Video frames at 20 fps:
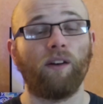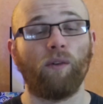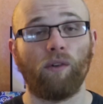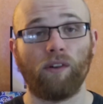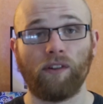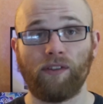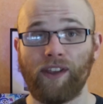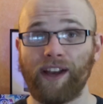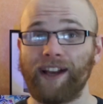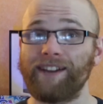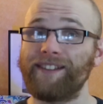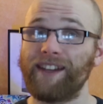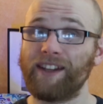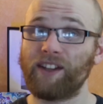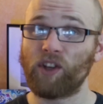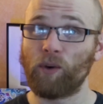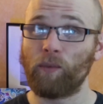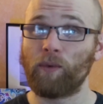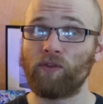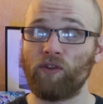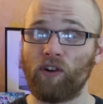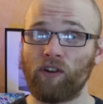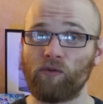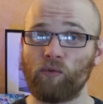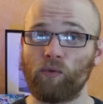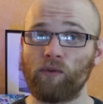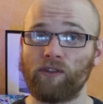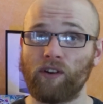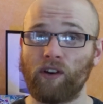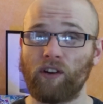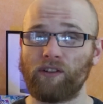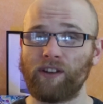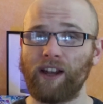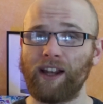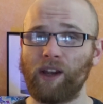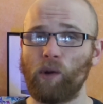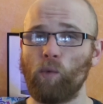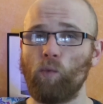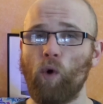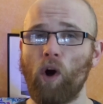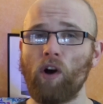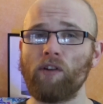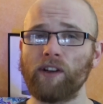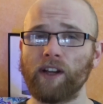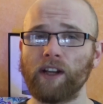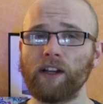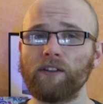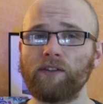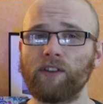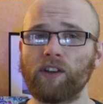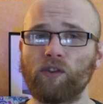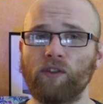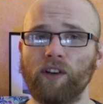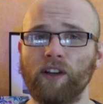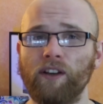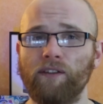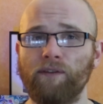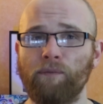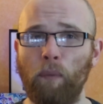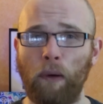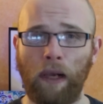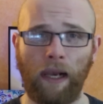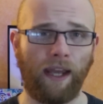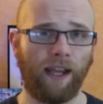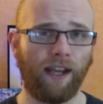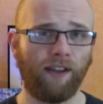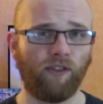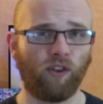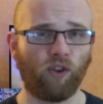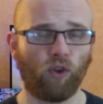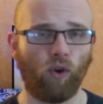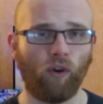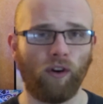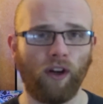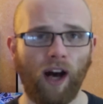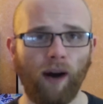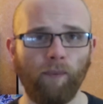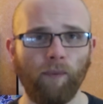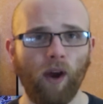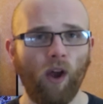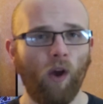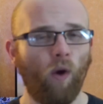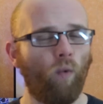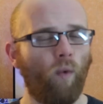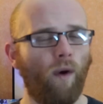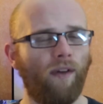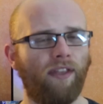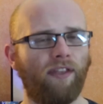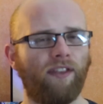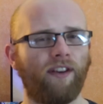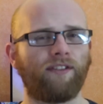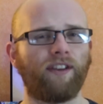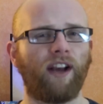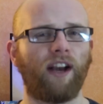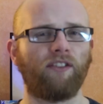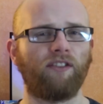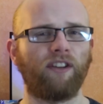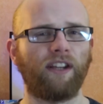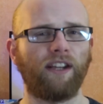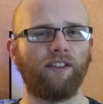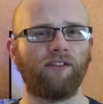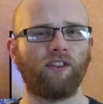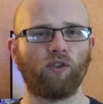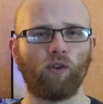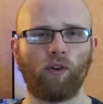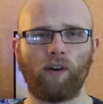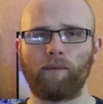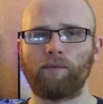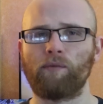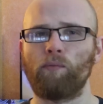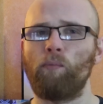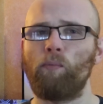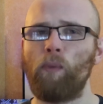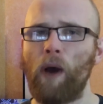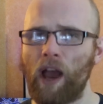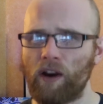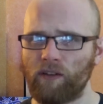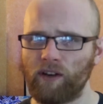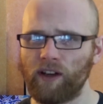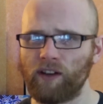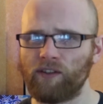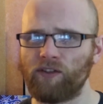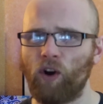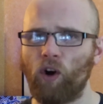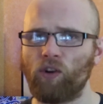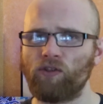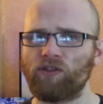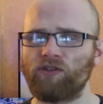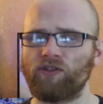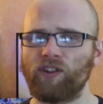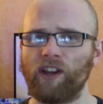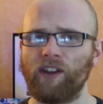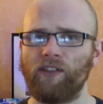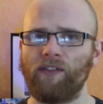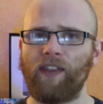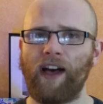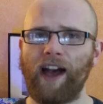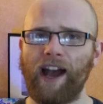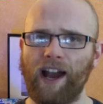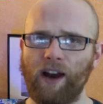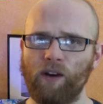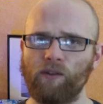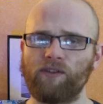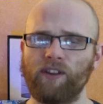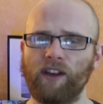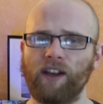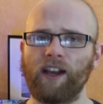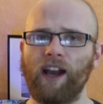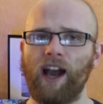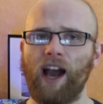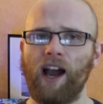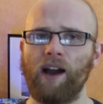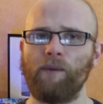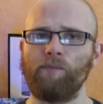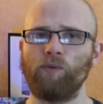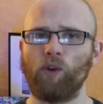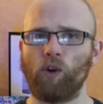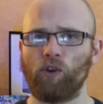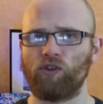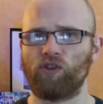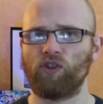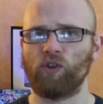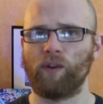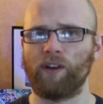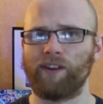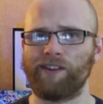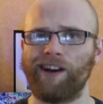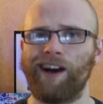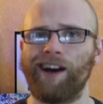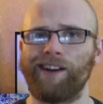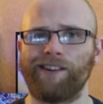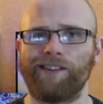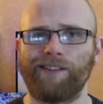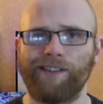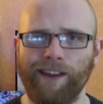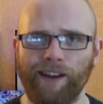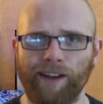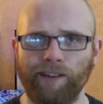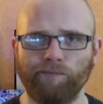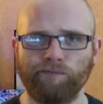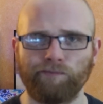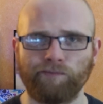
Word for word: One thing I did come across was a slightly worrying degree of play in the tone arm. Whether that's actually in the tone arm's bearings or just in the housing, I'm not sure, it's hard to say.